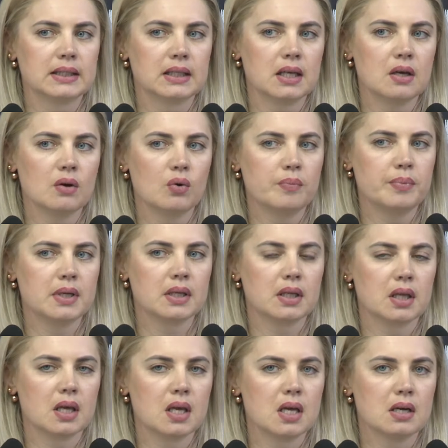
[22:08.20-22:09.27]
their
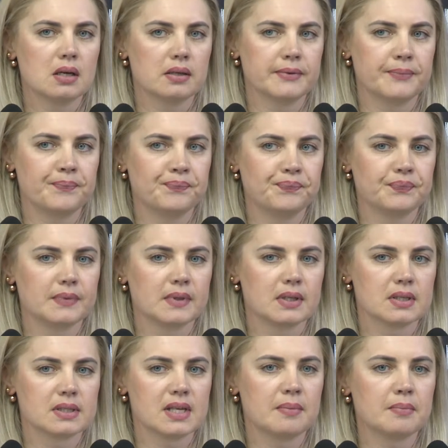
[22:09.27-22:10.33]
father or mother
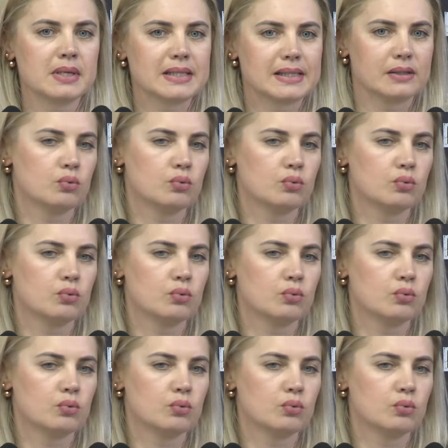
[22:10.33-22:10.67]
joined